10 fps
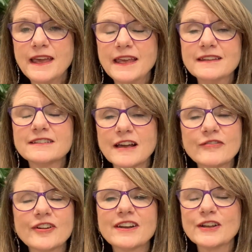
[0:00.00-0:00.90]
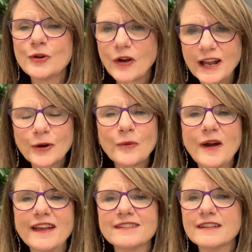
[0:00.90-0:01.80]
He suffered in greater
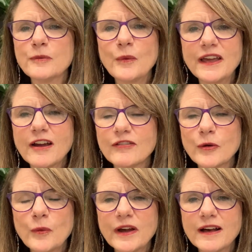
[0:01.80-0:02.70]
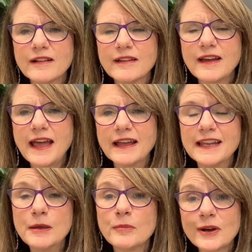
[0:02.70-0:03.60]
ways than we ever will, and
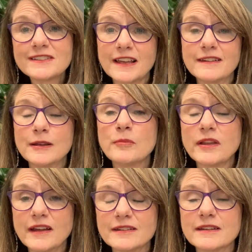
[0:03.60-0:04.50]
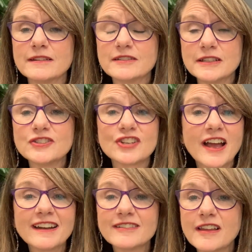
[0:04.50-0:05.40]
he puts us in places to
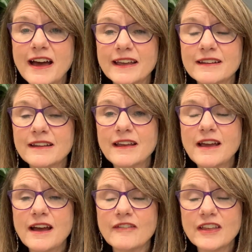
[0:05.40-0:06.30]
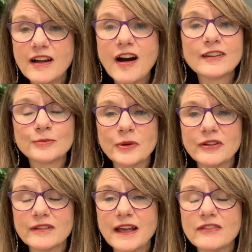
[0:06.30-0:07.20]
shine a light of the
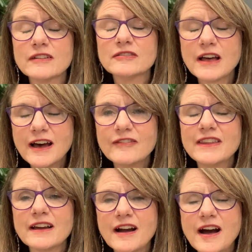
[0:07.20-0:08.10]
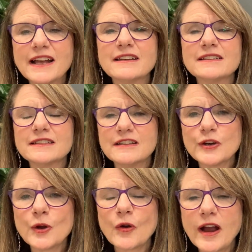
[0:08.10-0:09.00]
gospel and the love and the kindness and
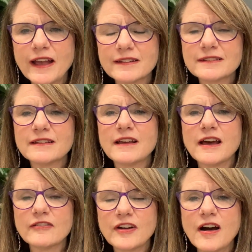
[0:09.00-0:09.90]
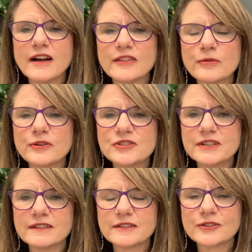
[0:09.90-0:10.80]
the grace of God through
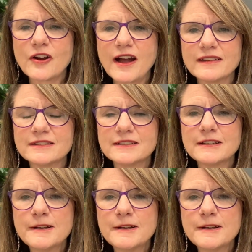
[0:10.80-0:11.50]
Jesus Christ.